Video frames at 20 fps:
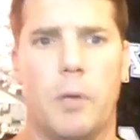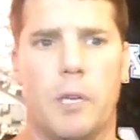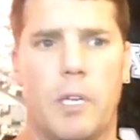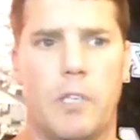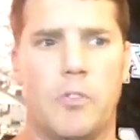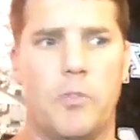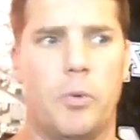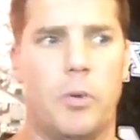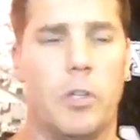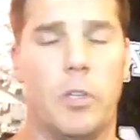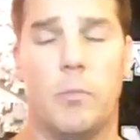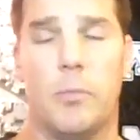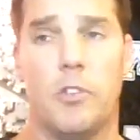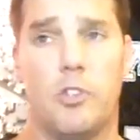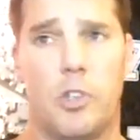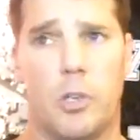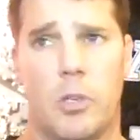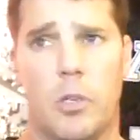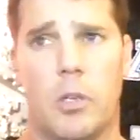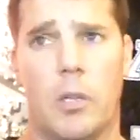But he's really
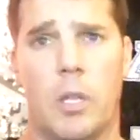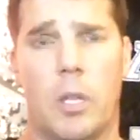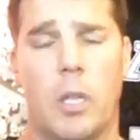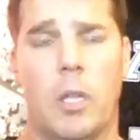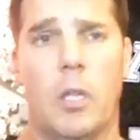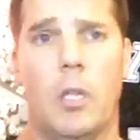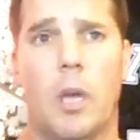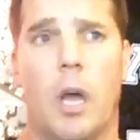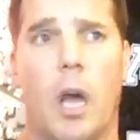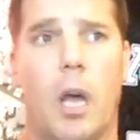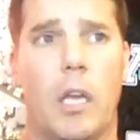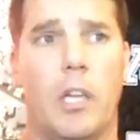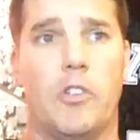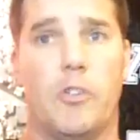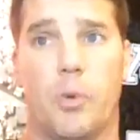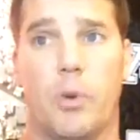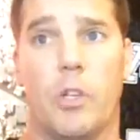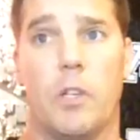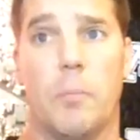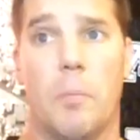matured.
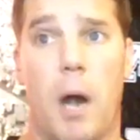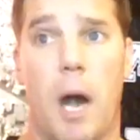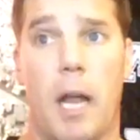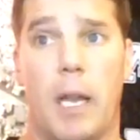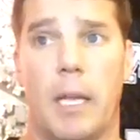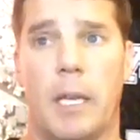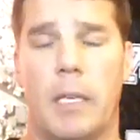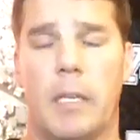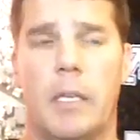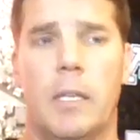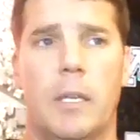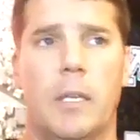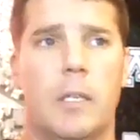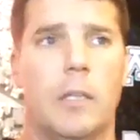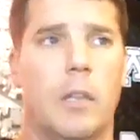He's really bought in.